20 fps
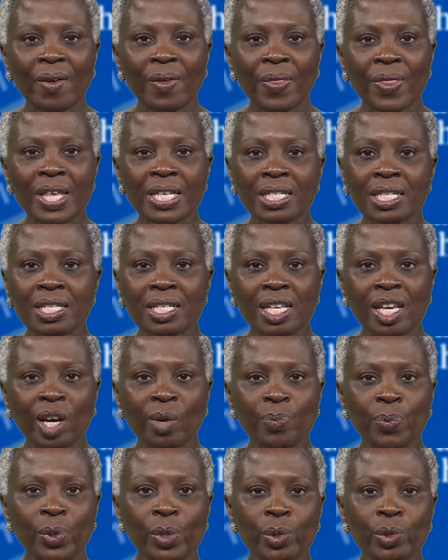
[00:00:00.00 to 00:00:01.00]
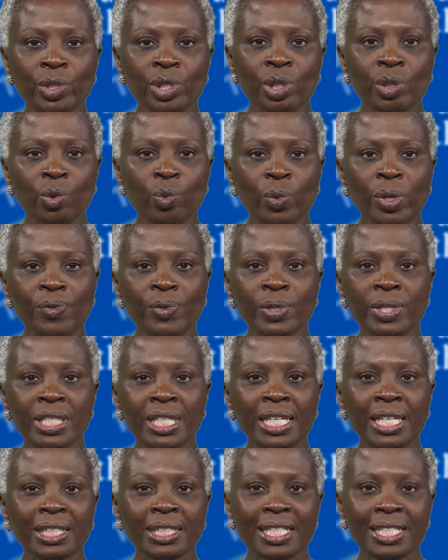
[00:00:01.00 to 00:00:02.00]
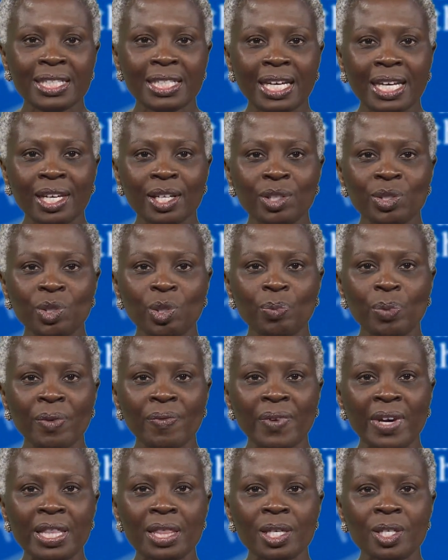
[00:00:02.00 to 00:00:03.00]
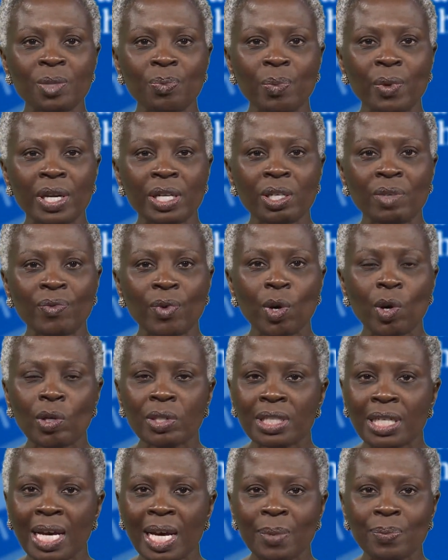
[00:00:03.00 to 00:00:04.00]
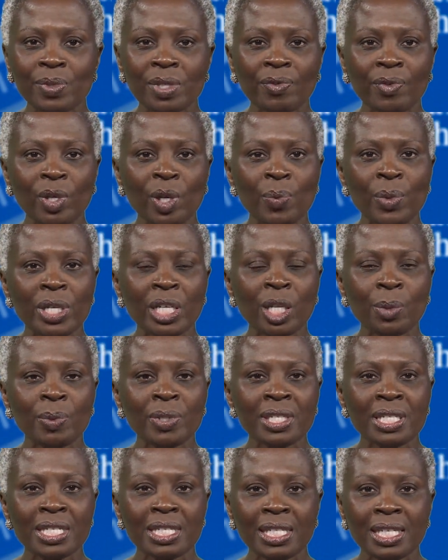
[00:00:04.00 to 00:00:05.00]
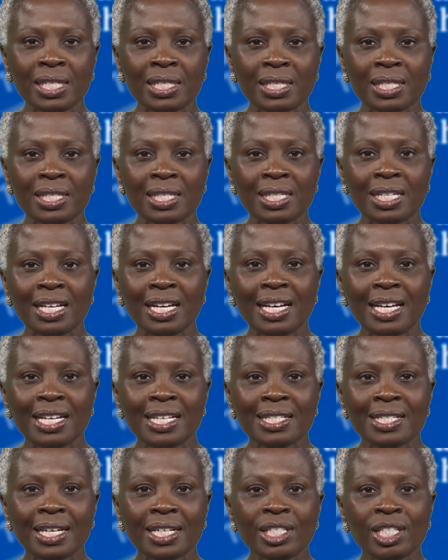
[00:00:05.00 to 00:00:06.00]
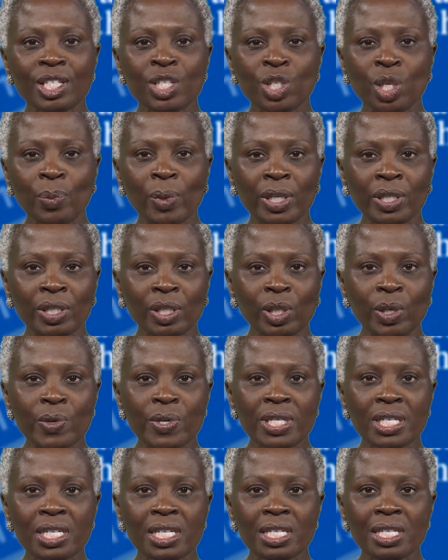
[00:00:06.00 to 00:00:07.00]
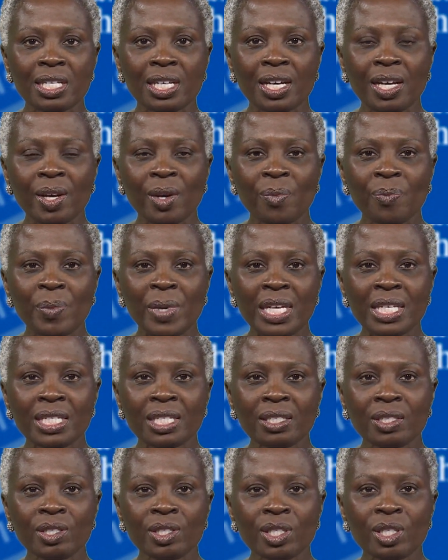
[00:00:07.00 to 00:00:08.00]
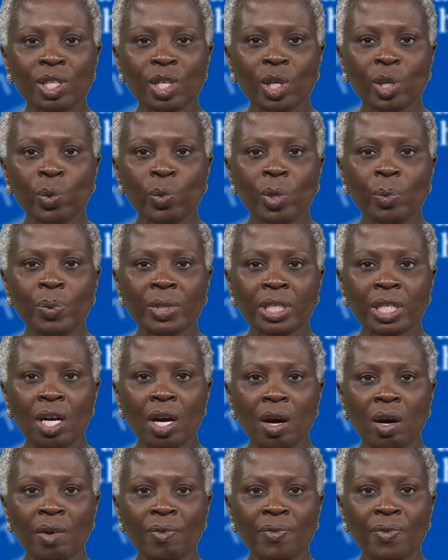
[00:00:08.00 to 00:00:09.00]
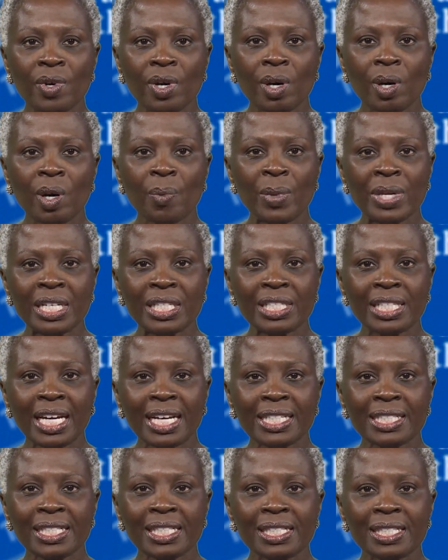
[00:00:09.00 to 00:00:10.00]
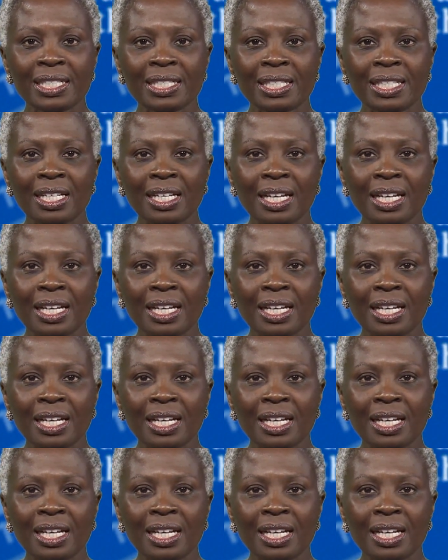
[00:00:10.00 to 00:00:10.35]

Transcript: This is the approach we routinely take to prevent the spread of all types of communicable diseases, such as tuberculosis, measles, whooping cough, or meningitis.